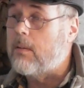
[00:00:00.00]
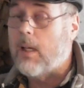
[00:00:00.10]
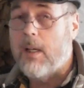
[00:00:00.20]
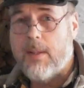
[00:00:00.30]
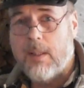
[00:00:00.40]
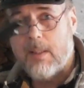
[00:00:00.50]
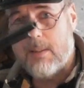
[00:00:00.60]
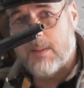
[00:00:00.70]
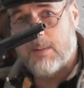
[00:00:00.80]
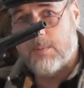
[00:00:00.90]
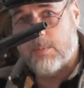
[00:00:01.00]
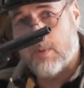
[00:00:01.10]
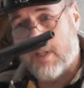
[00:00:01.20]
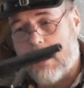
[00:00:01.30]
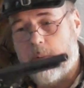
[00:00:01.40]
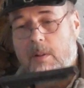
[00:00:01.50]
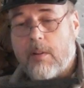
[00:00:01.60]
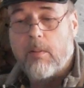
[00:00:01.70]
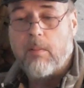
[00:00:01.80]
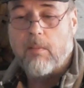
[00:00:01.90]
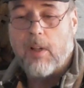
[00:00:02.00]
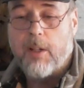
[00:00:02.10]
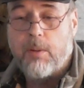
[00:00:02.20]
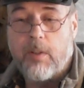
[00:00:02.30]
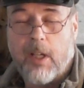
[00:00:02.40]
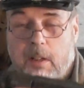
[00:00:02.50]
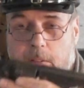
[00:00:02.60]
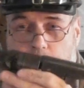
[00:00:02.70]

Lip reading: I think this is what I'd like to carry